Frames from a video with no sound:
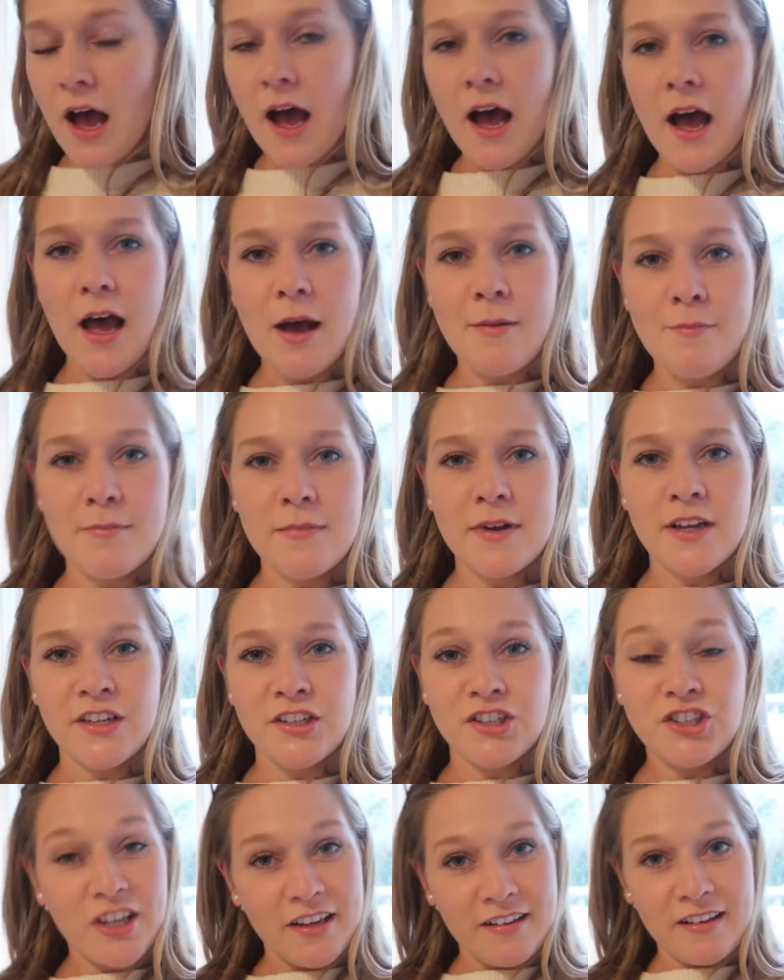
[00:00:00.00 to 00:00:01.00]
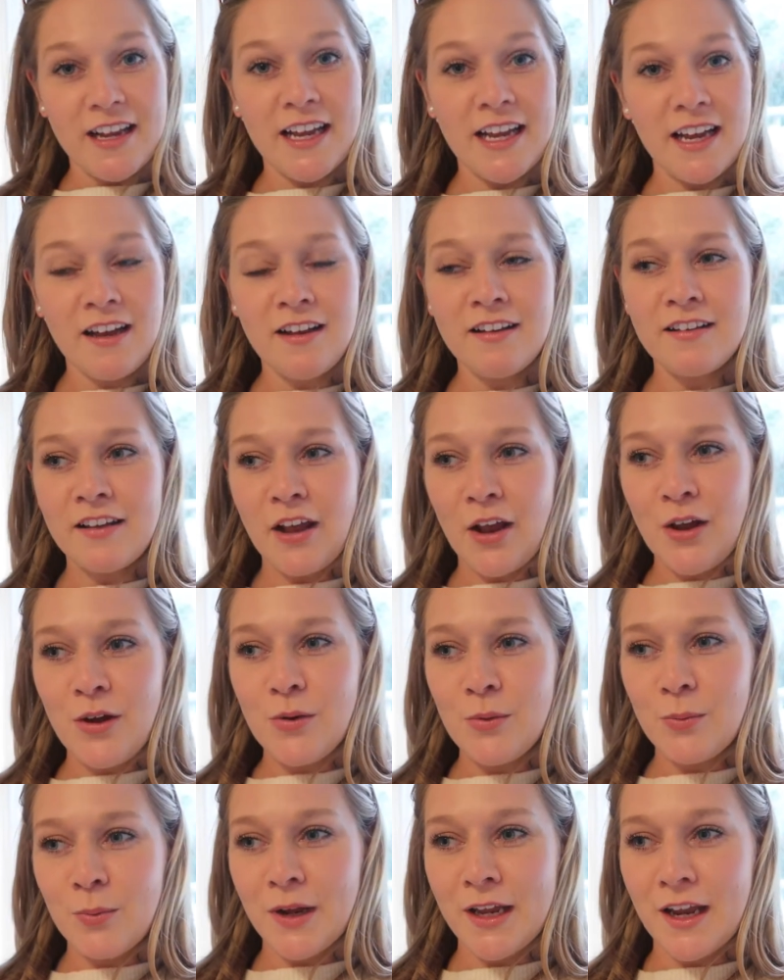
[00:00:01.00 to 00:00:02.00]
Um, she's here,
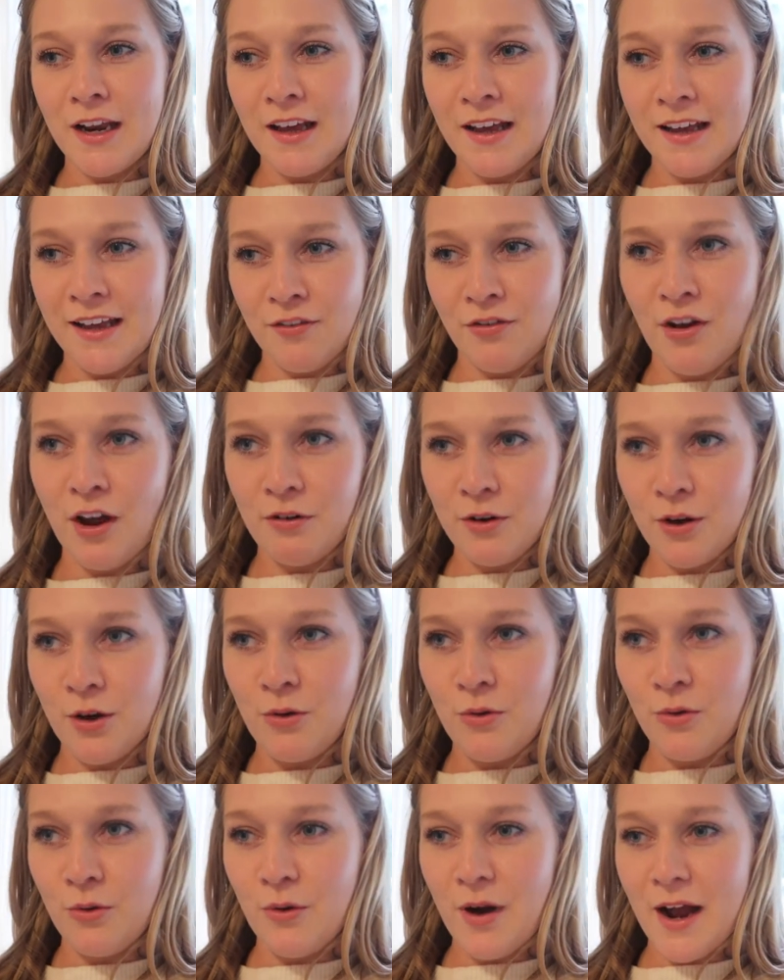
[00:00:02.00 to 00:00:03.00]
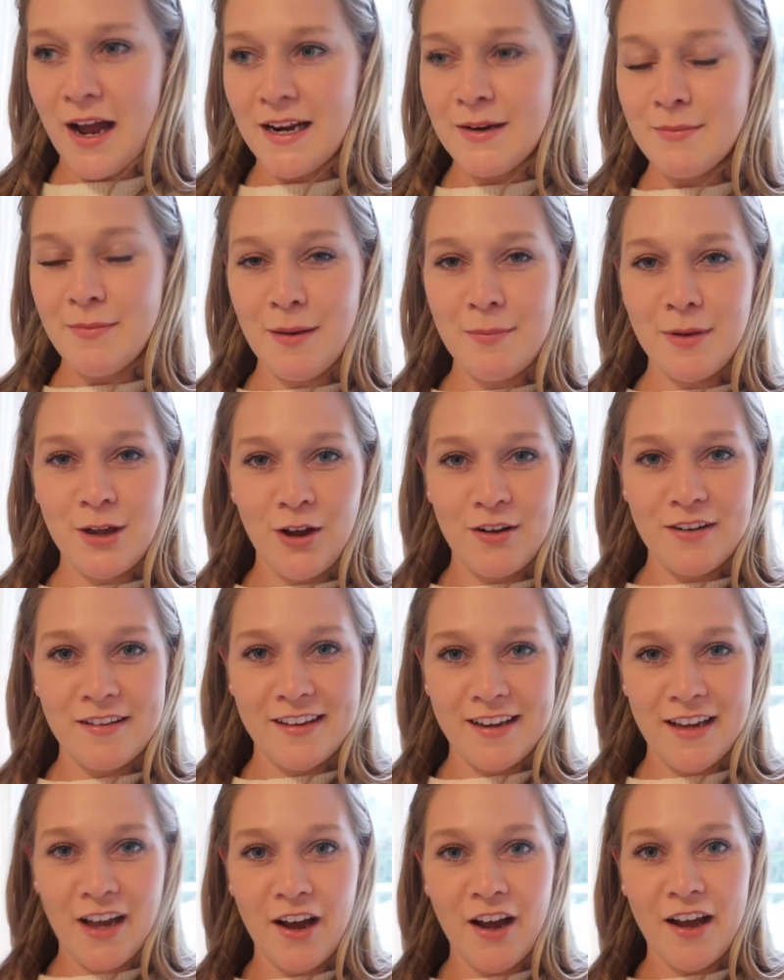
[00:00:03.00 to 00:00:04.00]
so we're gonna give her a call and maybe go and
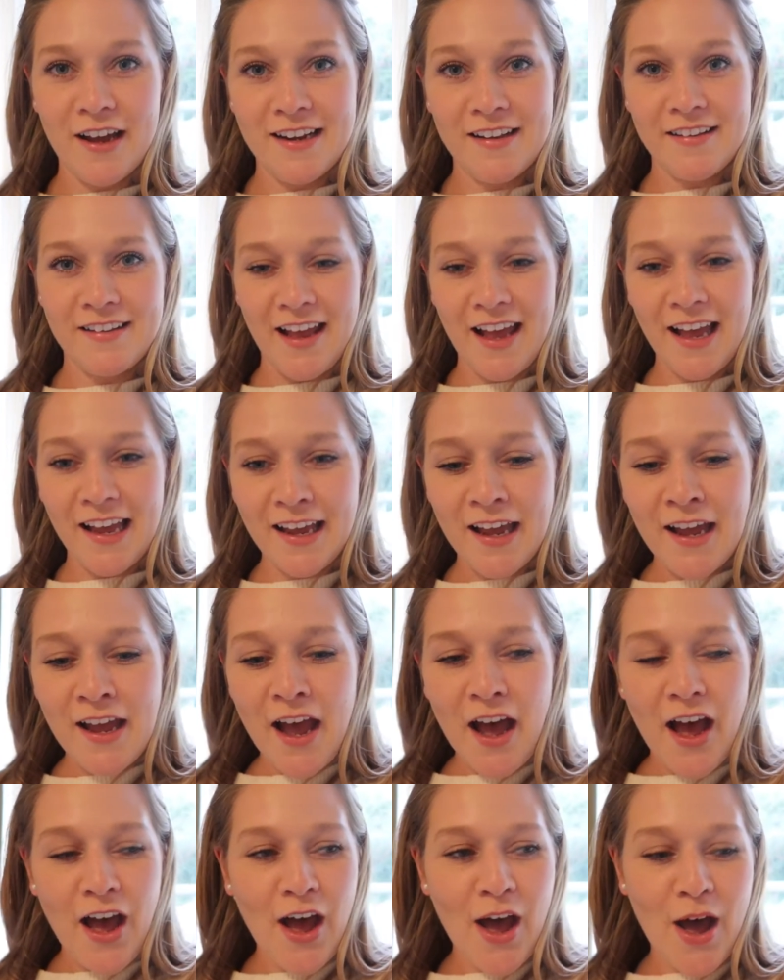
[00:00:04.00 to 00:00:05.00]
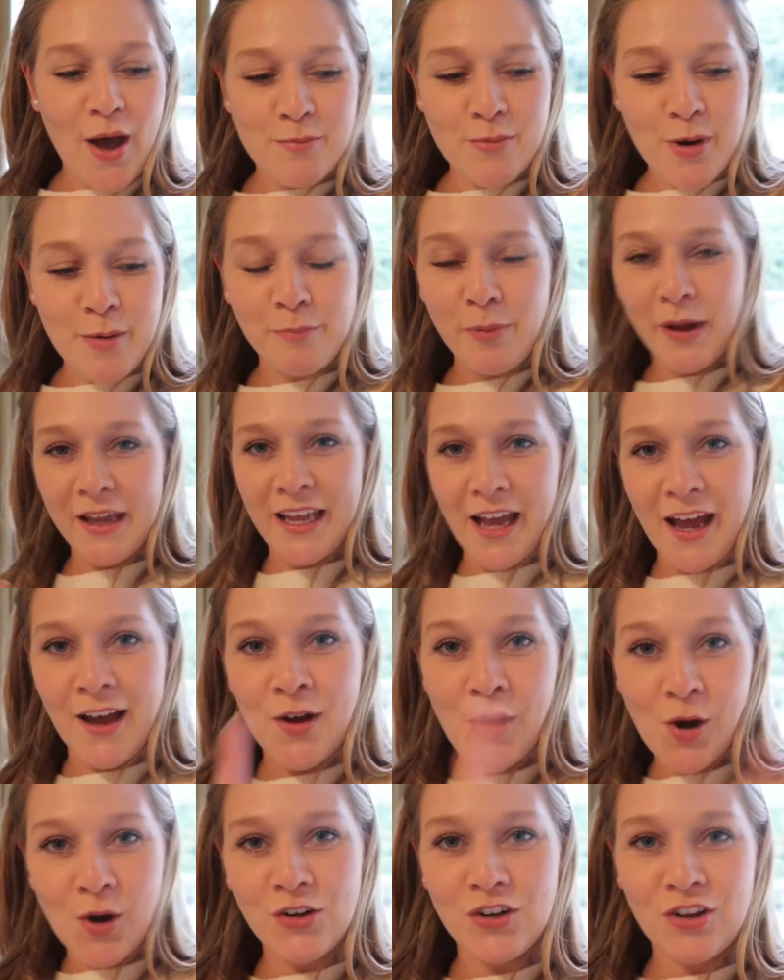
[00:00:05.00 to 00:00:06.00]
see her in a sec. Um, but yeah,
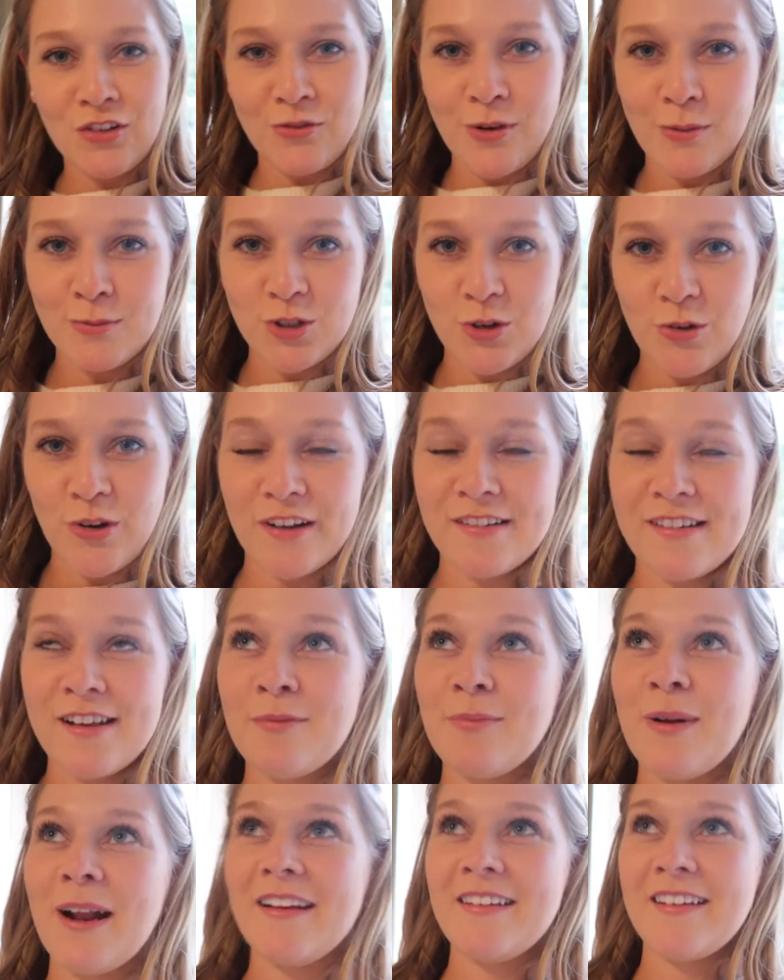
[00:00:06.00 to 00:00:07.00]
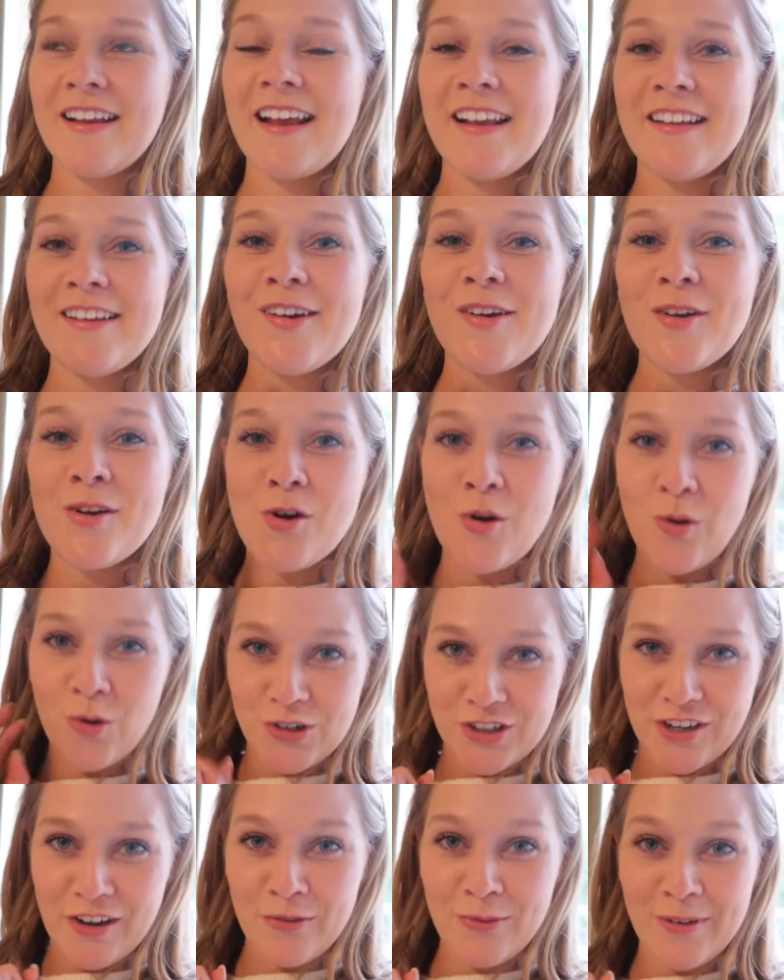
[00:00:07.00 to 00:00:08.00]
onto the room tour, because this place is
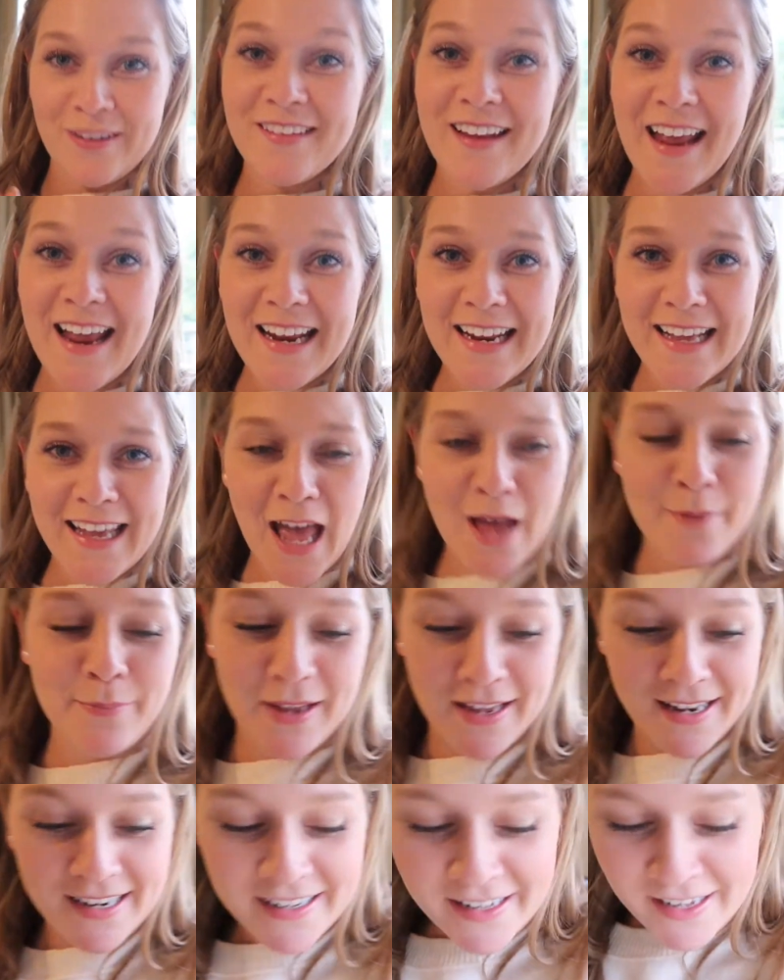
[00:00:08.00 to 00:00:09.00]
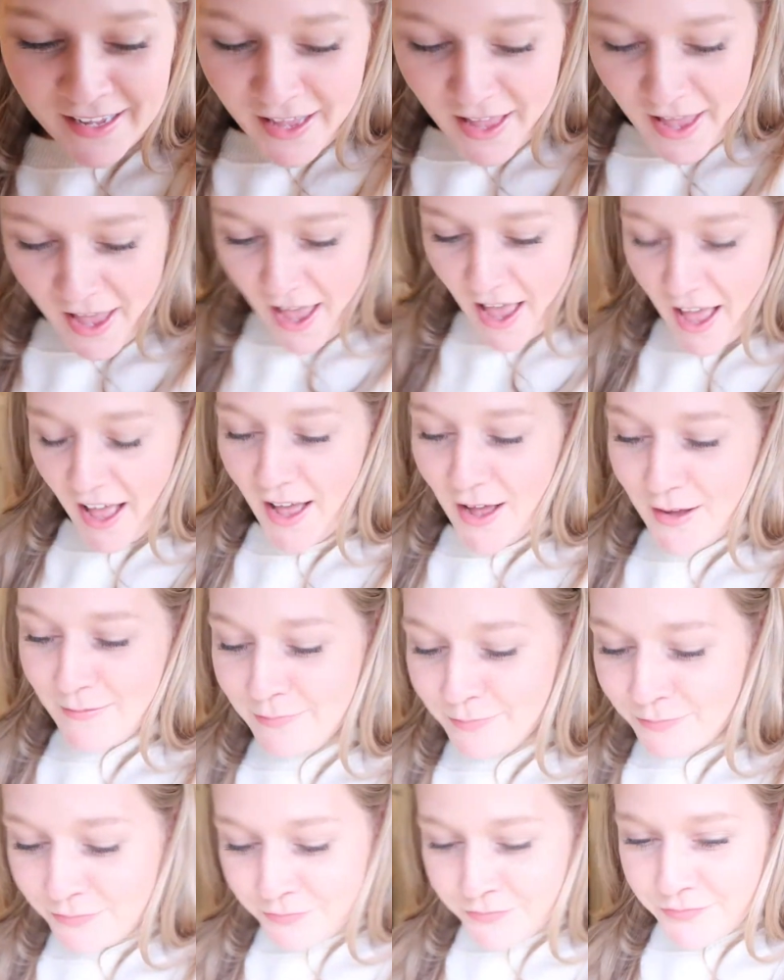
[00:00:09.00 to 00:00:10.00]
gorgeous. We're staying in a cabin,
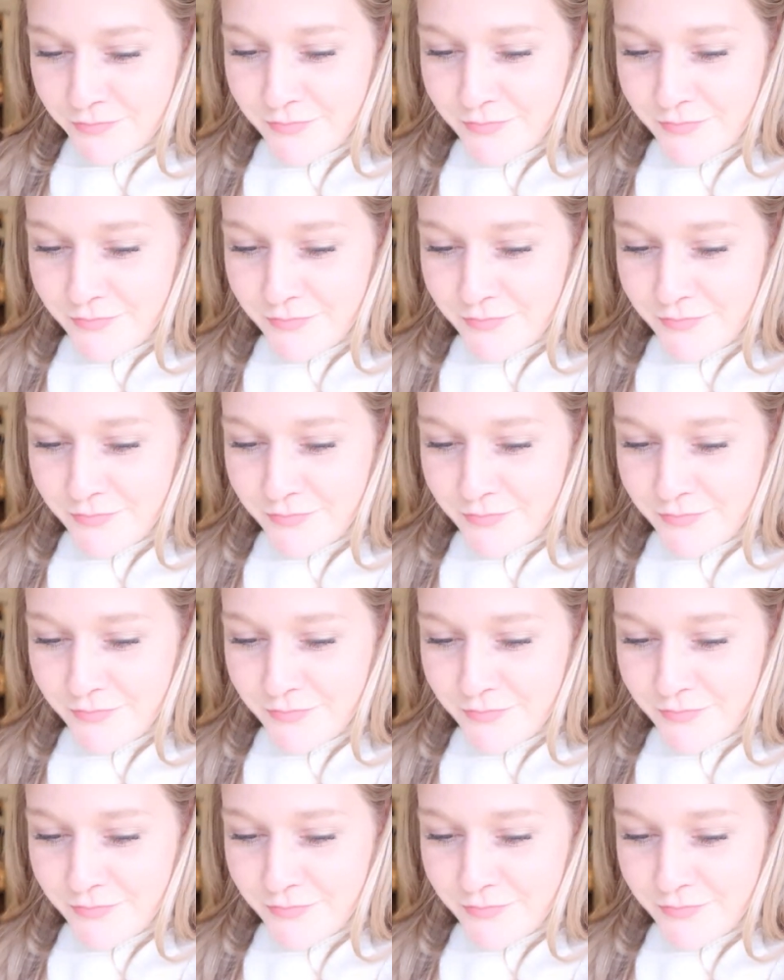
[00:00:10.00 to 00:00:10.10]
um,